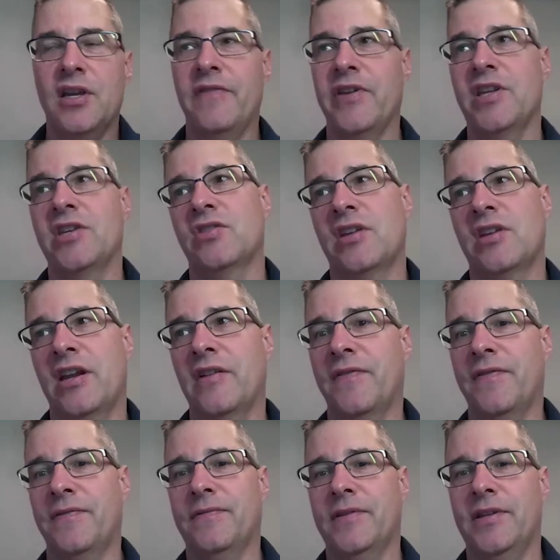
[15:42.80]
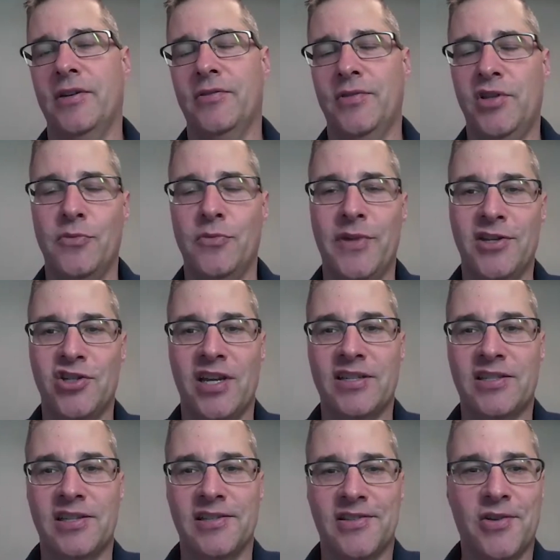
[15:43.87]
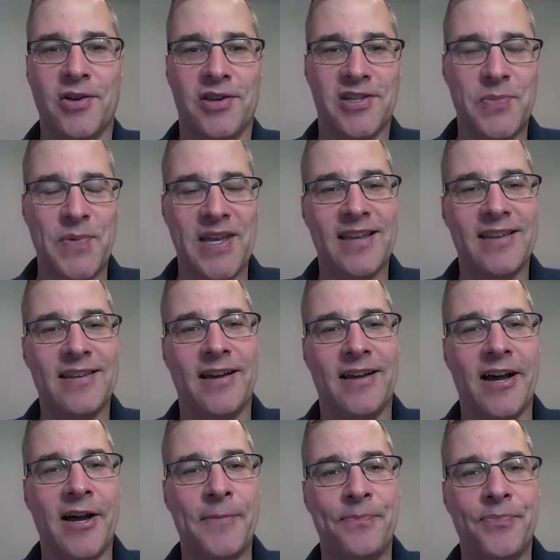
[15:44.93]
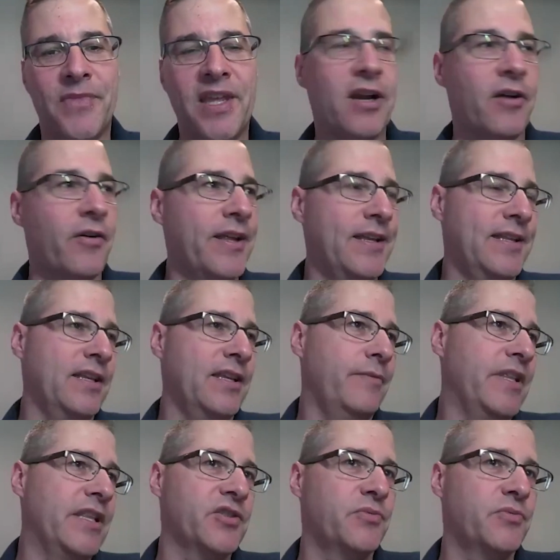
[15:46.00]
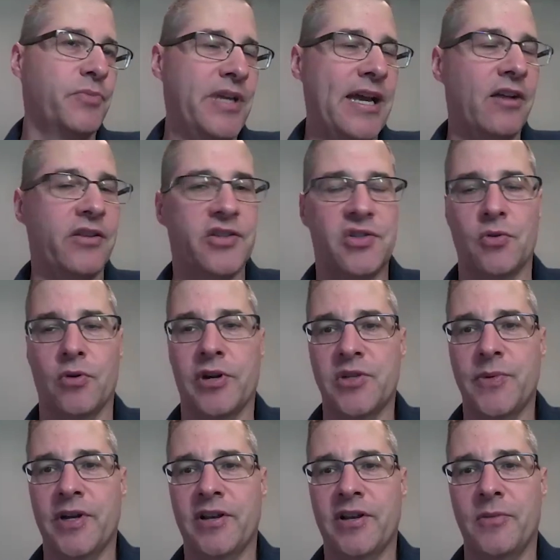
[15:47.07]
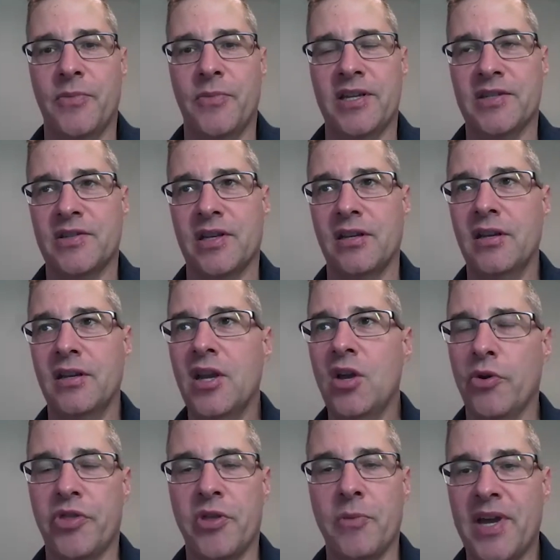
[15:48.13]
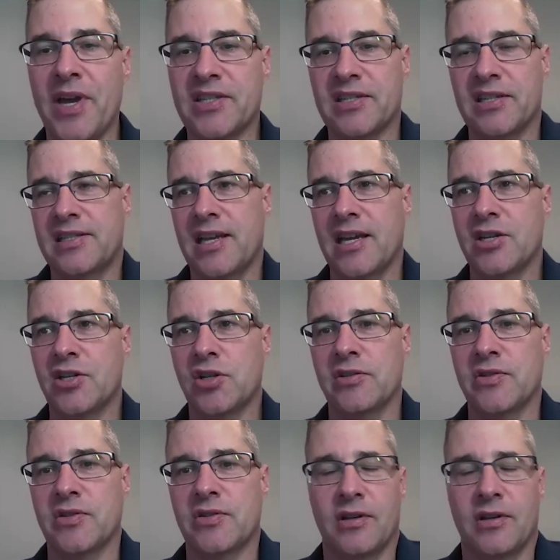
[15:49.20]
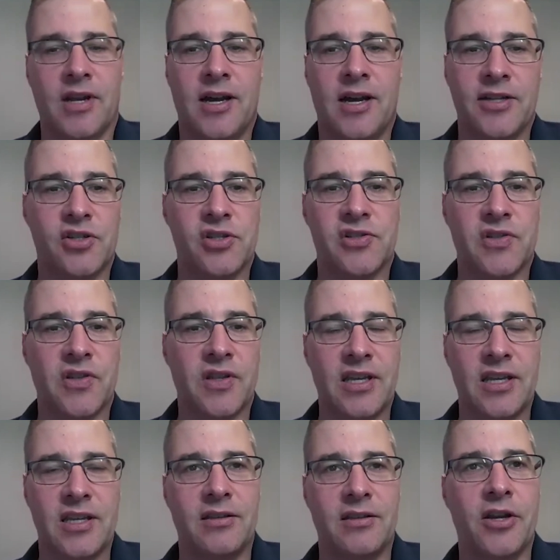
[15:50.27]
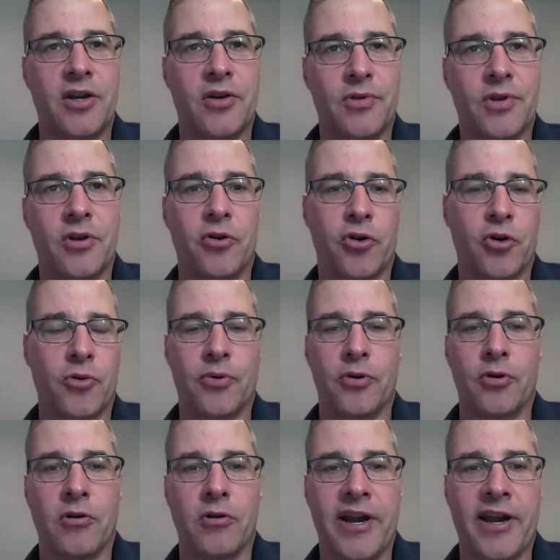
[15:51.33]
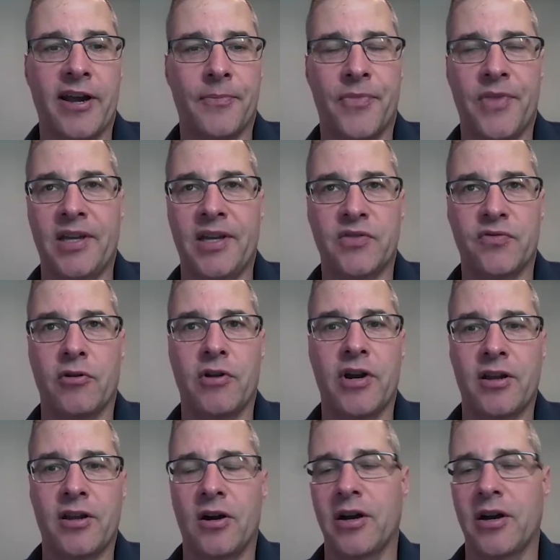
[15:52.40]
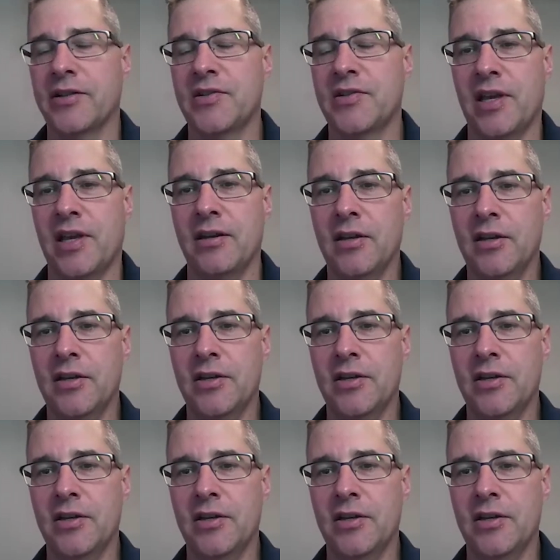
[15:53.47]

is kind of, you know, human adjacent, so to speak, there's countless stories about companies that with the best intentions unconsciously, you know, code or program things for credit cards that,